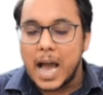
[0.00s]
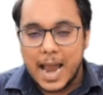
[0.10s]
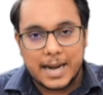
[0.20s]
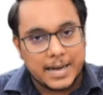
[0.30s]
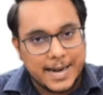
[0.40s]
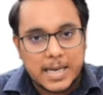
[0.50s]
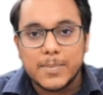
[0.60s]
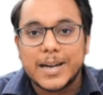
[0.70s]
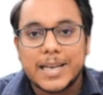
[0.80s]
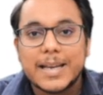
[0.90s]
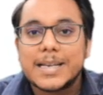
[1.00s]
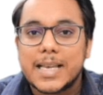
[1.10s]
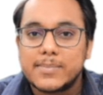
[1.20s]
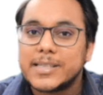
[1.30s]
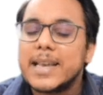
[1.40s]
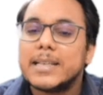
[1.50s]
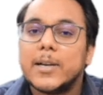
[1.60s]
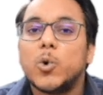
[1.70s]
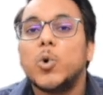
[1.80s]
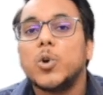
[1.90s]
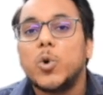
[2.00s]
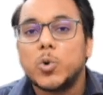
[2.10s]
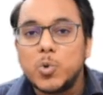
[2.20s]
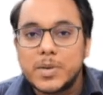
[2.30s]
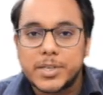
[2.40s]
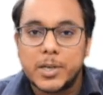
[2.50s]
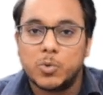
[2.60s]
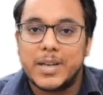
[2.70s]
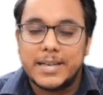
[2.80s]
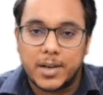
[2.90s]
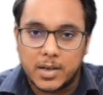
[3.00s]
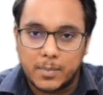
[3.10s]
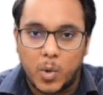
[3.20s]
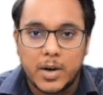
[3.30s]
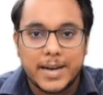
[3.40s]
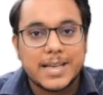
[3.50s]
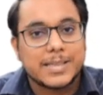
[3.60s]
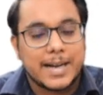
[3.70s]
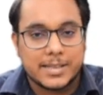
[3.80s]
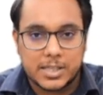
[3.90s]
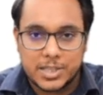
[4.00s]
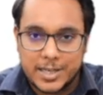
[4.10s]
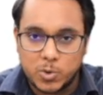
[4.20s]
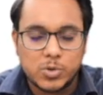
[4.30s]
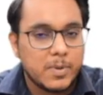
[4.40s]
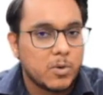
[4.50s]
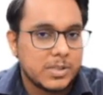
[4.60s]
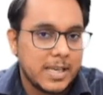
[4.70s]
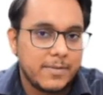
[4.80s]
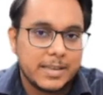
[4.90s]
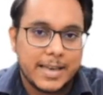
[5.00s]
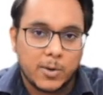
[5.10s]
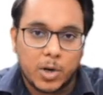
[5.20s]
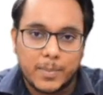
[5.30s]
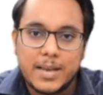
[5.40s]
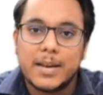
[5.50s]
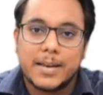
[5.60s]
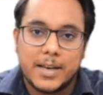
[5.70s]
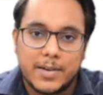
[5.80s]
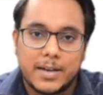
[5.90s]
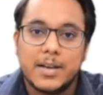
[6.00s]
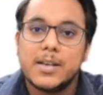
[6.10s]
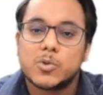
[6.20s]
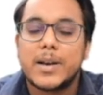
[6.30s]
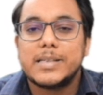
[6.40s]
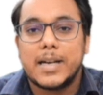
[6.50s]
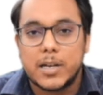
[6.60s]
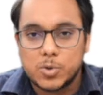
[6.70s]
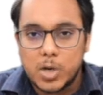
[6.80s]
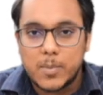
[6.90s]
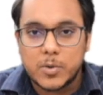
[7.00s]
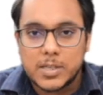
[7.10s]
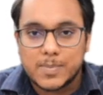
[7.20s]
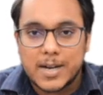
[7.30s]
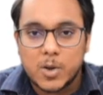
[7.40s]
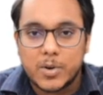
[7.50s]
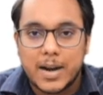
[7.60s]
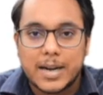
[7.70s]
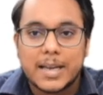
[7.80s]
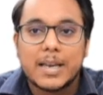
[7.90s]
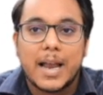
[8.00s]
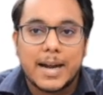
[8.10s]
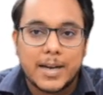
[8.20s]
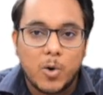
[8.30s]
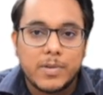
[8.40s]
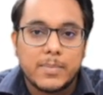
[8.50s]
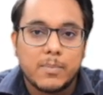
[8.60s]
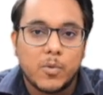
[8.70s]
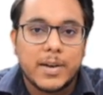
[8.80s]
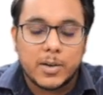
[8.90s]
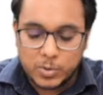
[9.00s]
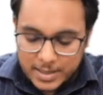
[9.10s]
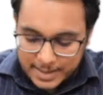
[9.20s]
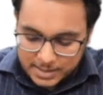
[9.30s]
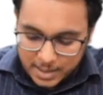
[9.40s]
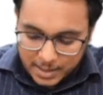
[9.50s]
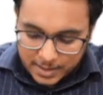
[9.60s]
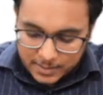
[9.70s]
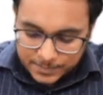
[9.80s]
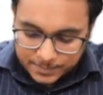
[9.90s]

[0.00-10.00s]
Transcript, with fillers: And deliberately guys, I am saying that don't go too much into the internal politics and such issues, because they will then not be relevant. So guys, that is all about this particular article, and now we'll be moving to the next article.